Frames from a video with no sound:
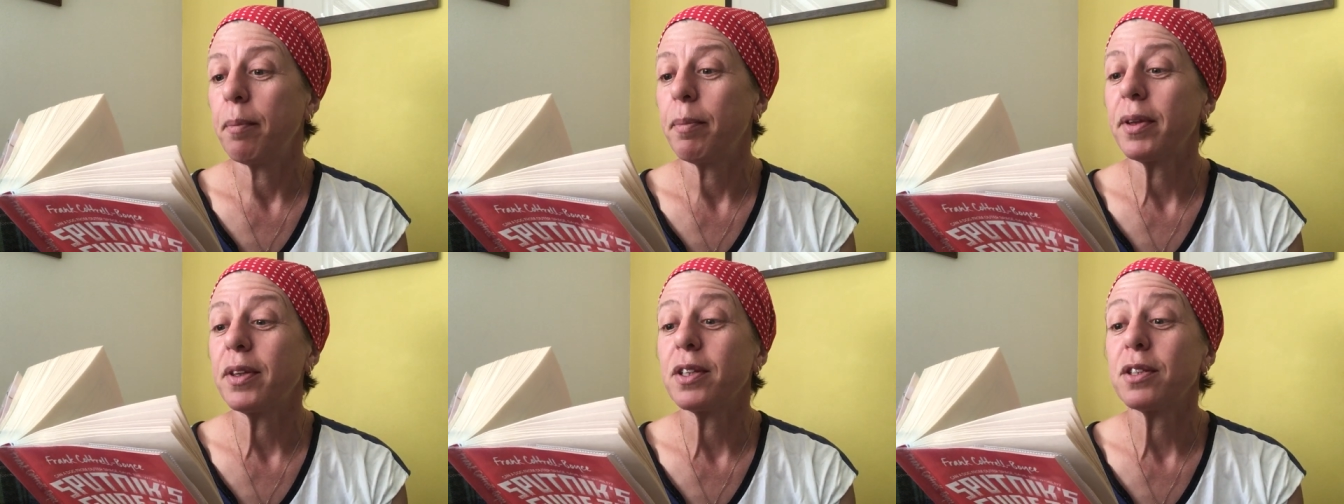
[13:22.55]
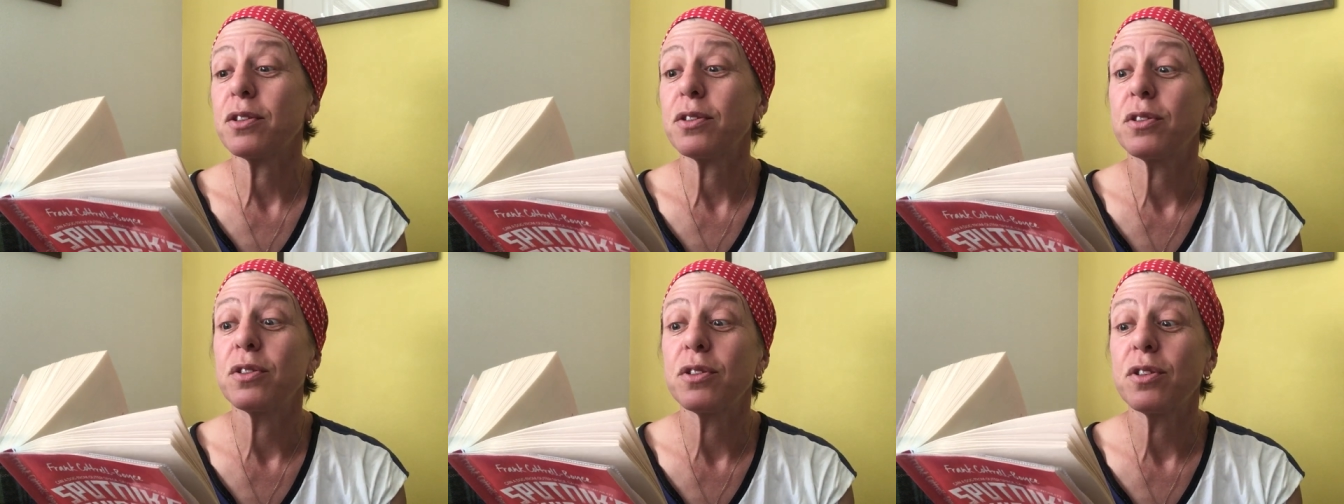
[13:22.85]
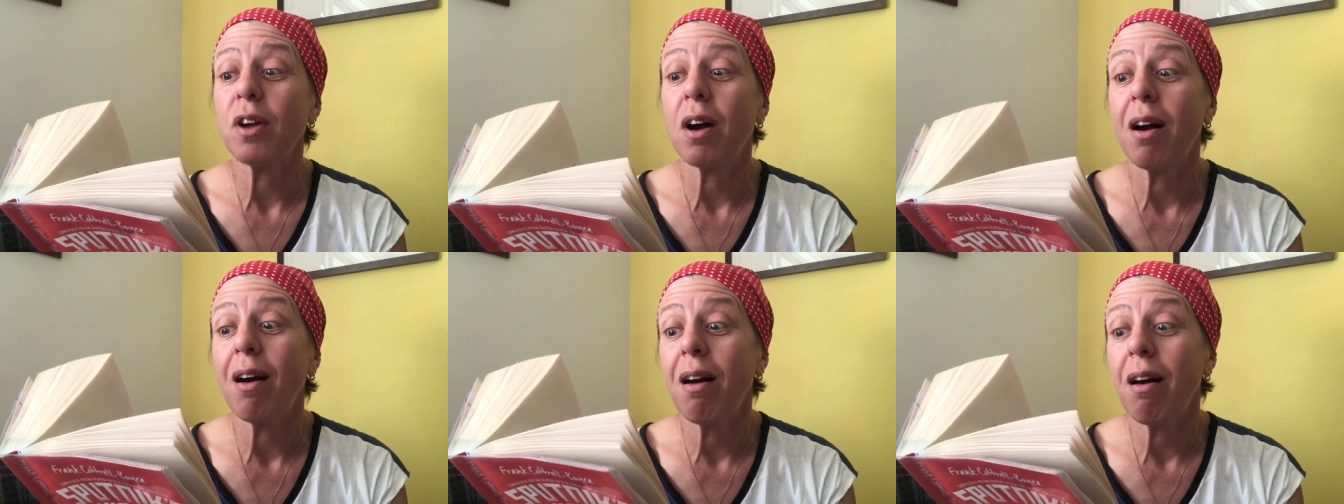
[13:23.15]
But the
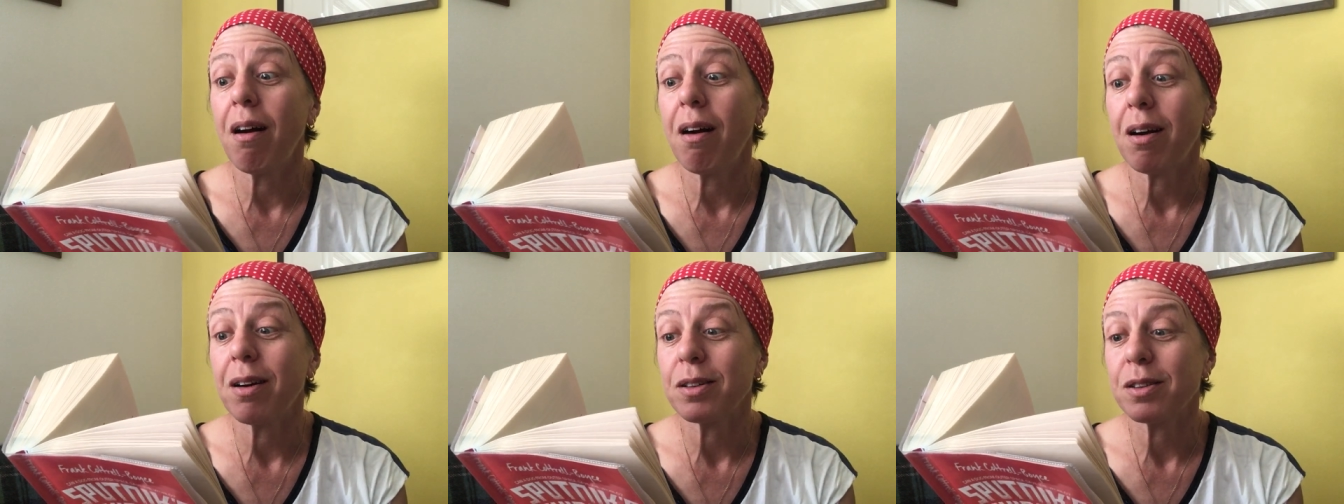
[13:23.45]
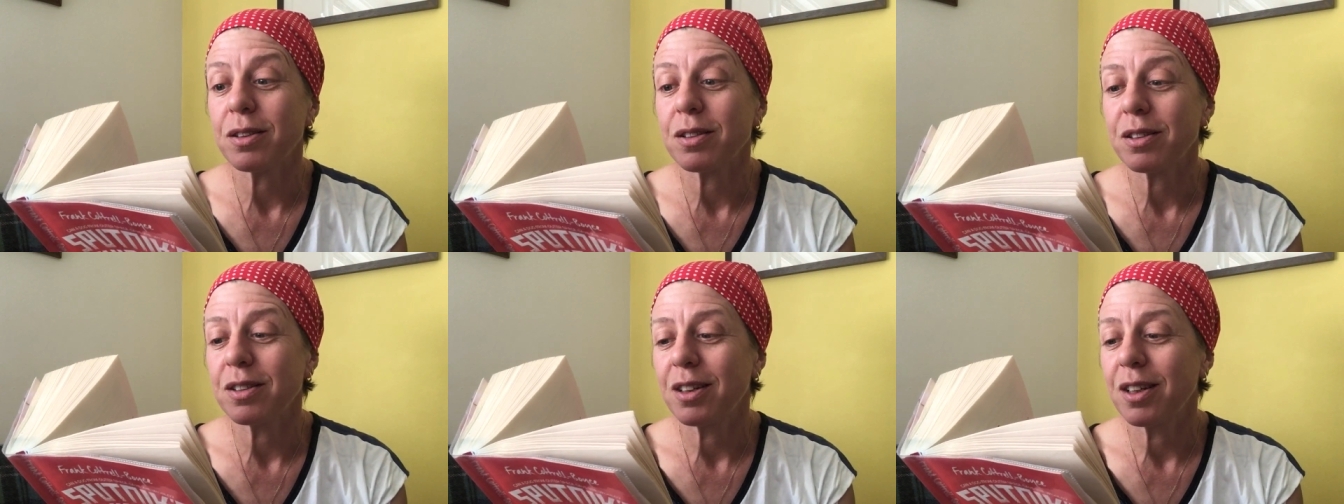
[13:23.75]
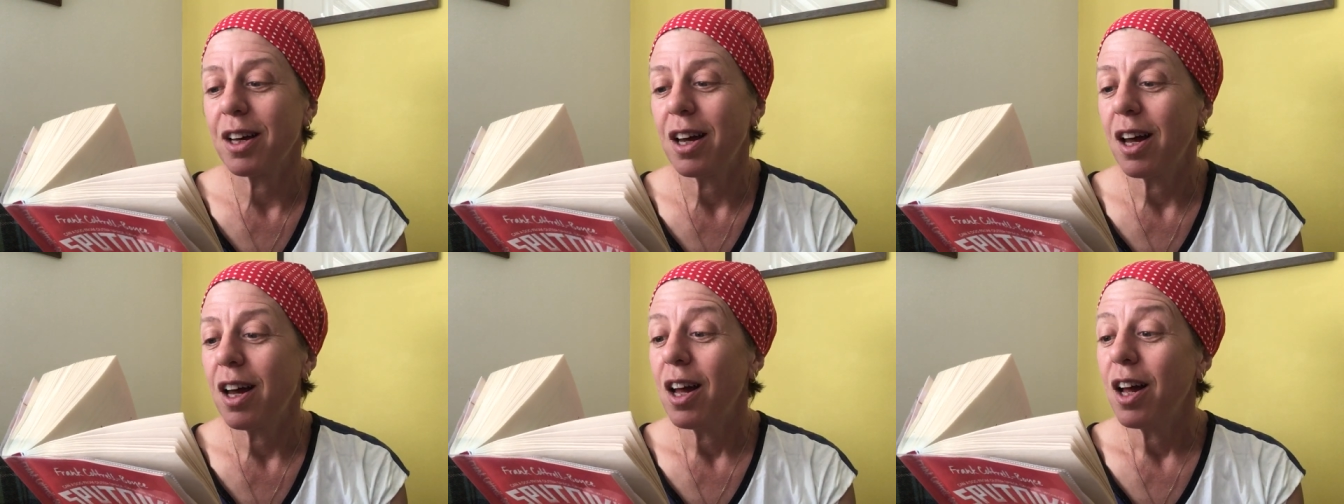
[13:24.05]
stars,
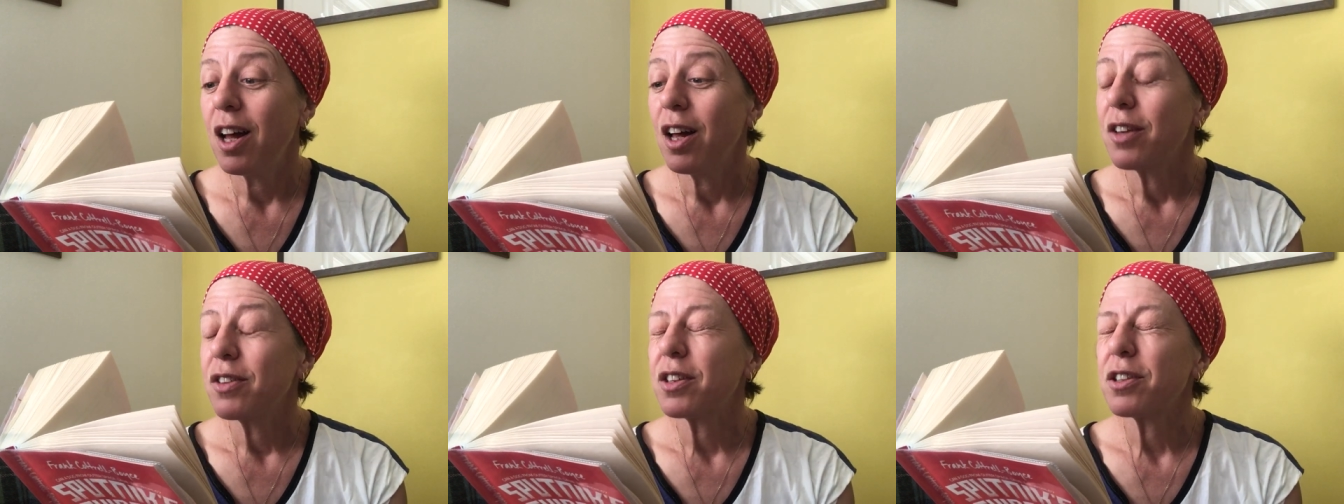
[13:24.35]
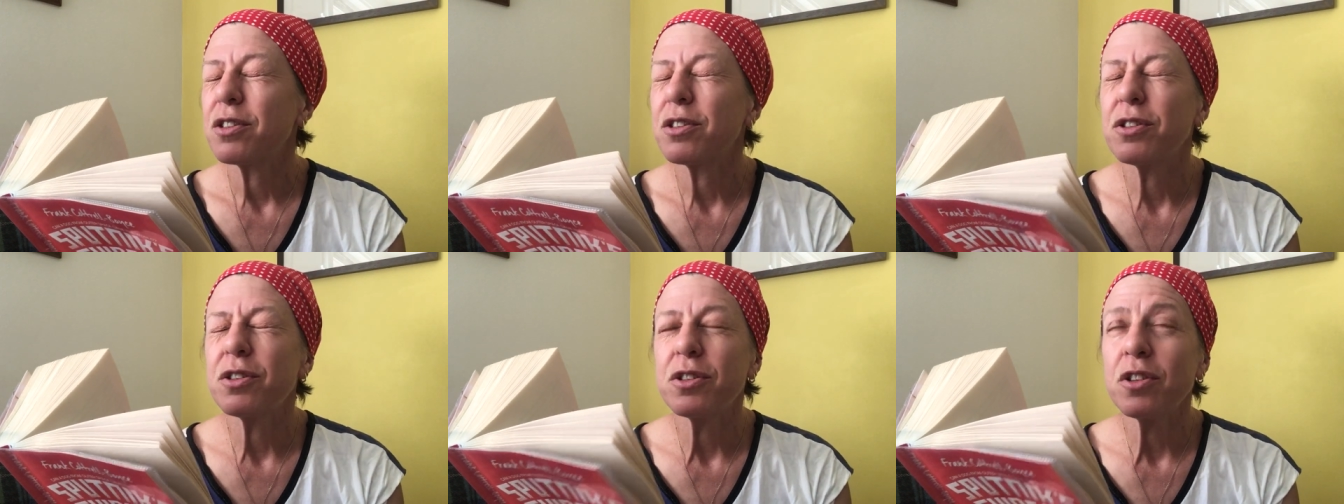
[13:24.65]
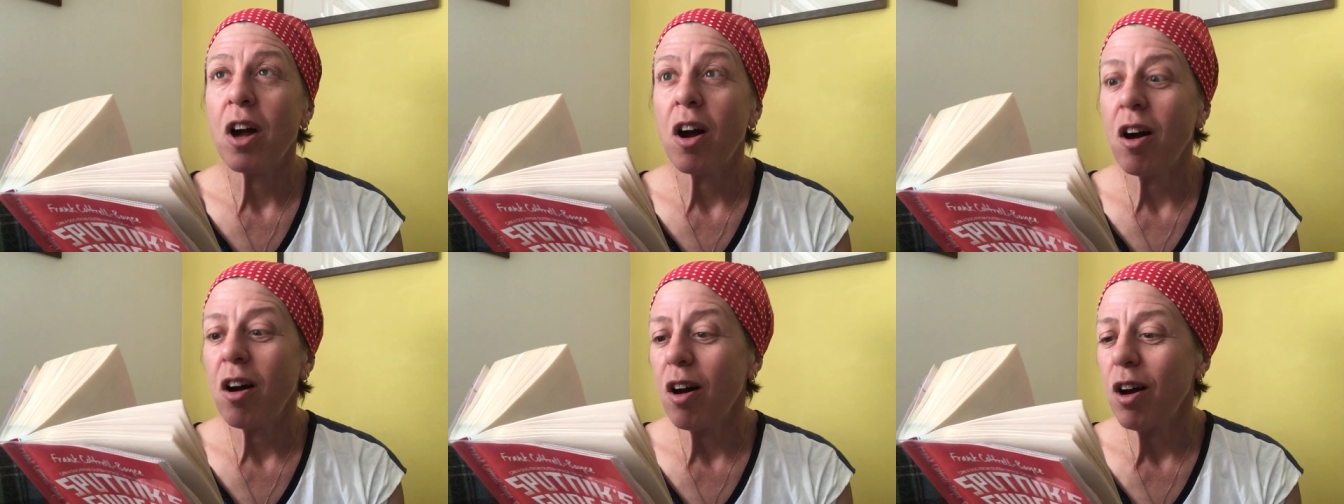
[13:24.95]
the
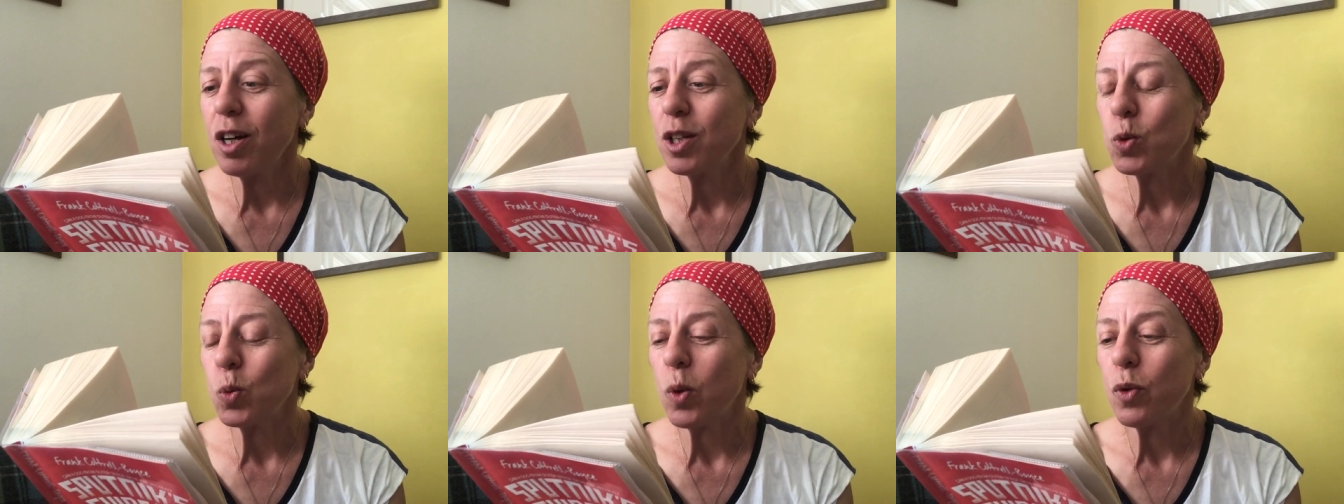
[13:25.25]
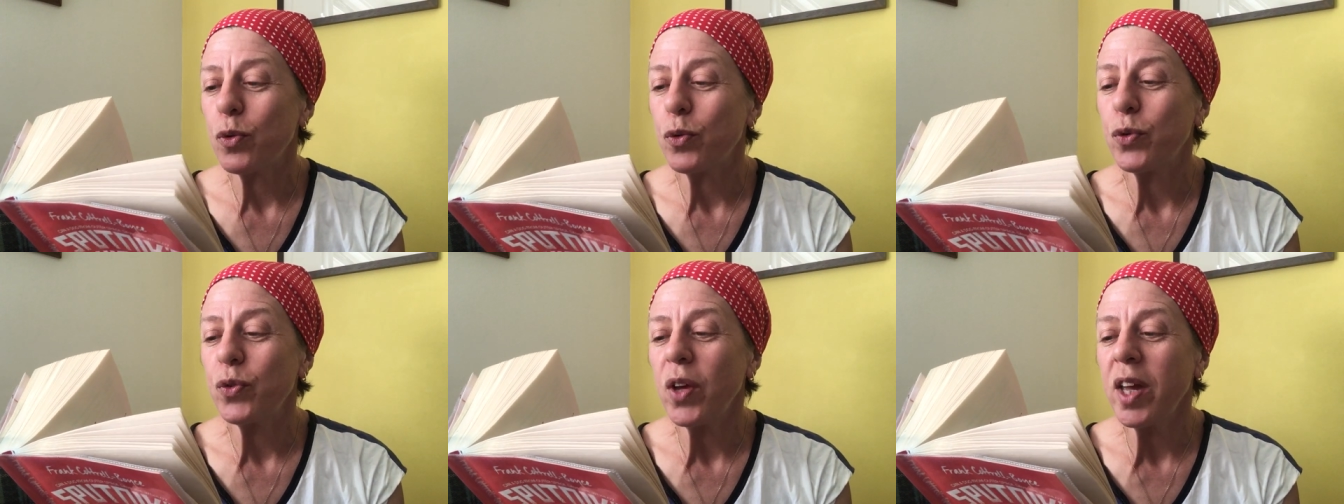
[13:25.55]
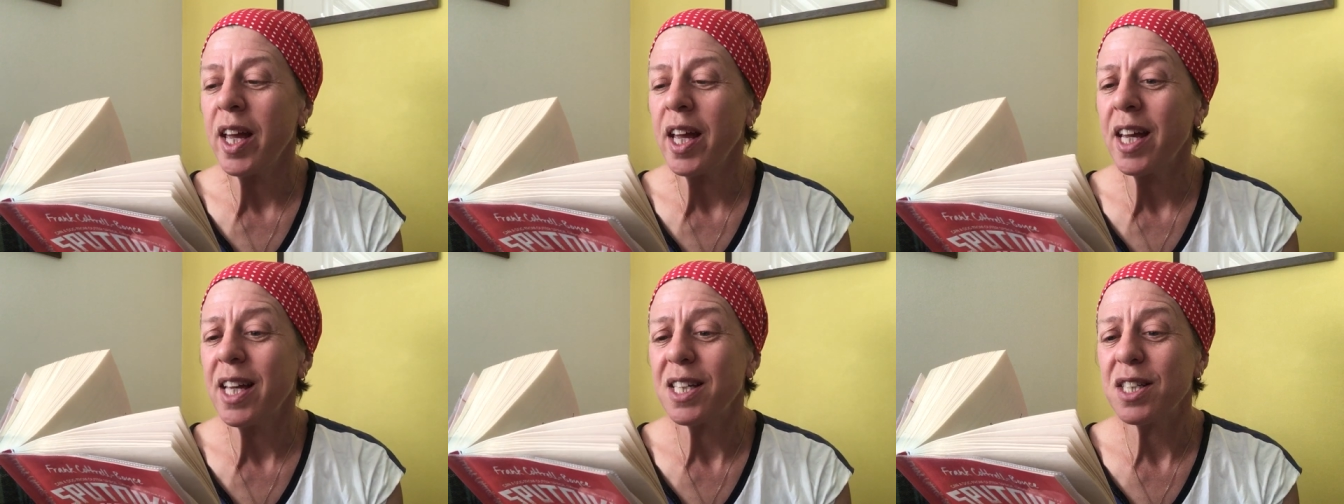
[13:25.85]
stars were
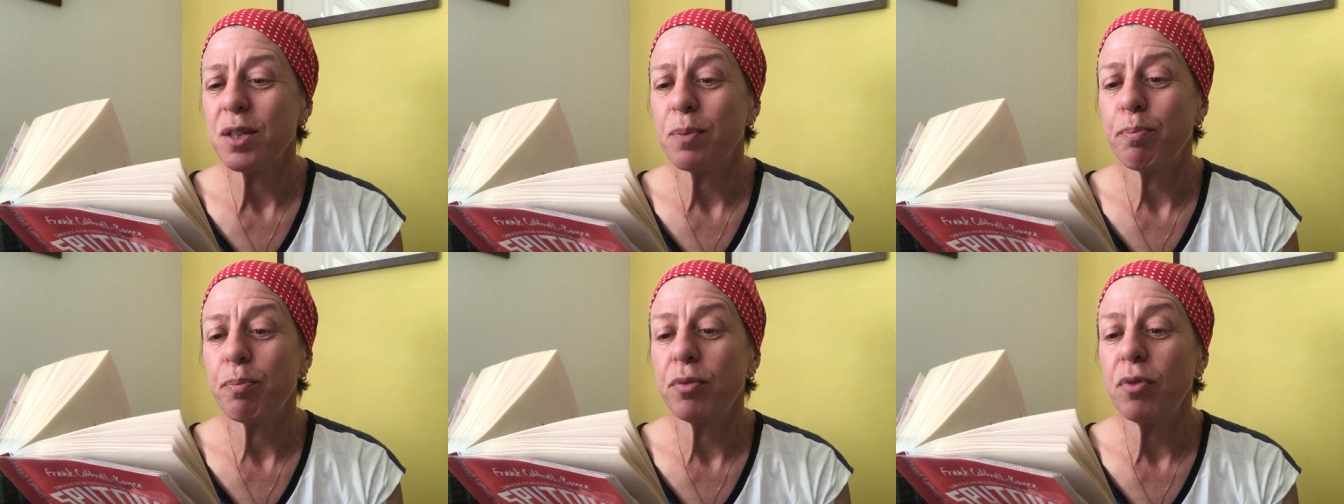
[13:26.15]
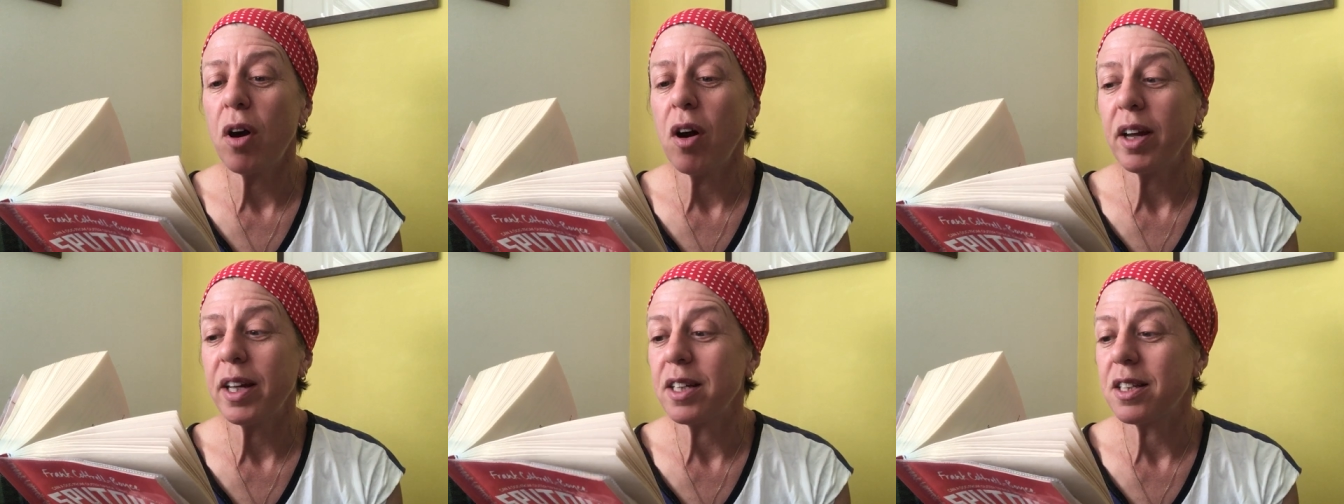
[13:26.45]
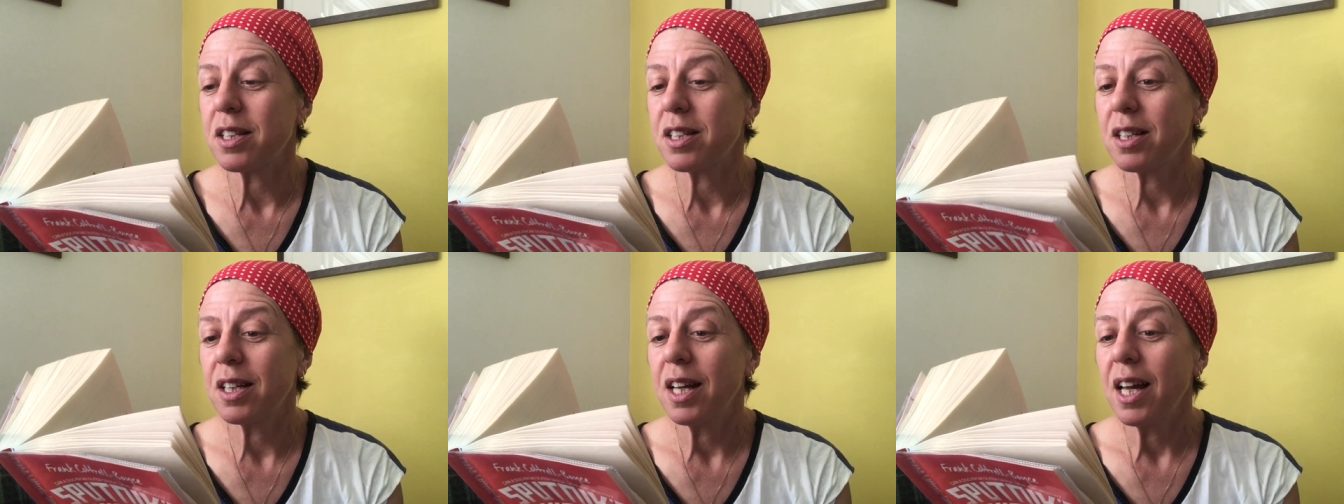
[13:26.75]
fierce,
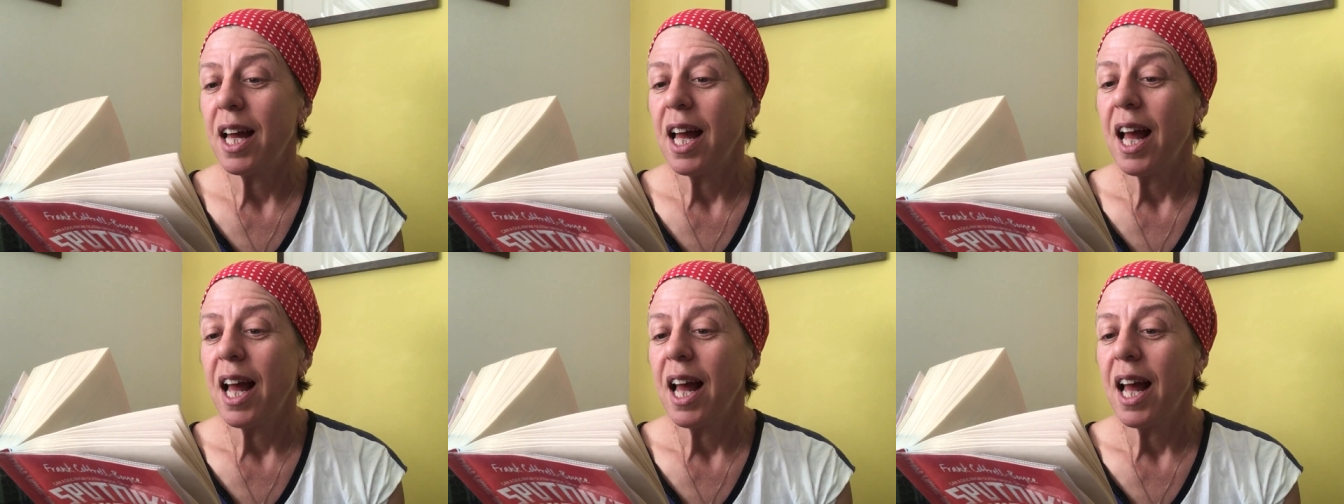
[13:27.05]
bright,